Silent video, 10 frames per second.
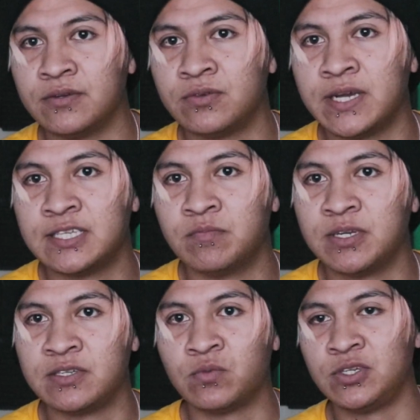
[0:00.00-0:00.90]
twice as
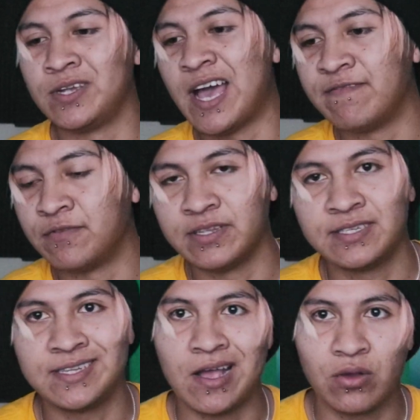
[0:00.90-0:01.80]
much as what you got them for,
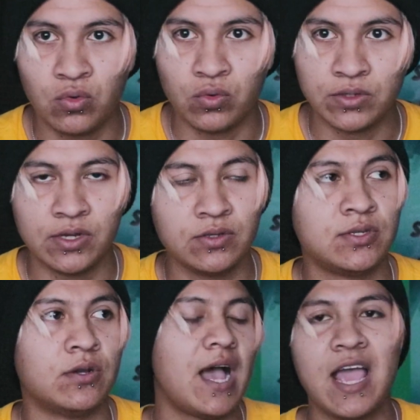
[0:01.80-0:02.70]
that's not cool.
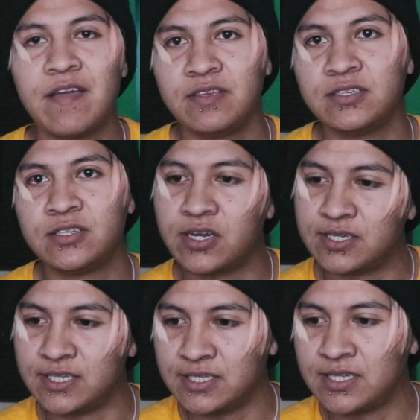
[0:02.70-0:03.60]
So I have these
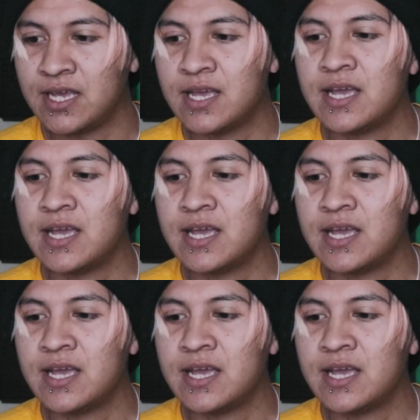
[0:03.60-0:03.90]
jerseys.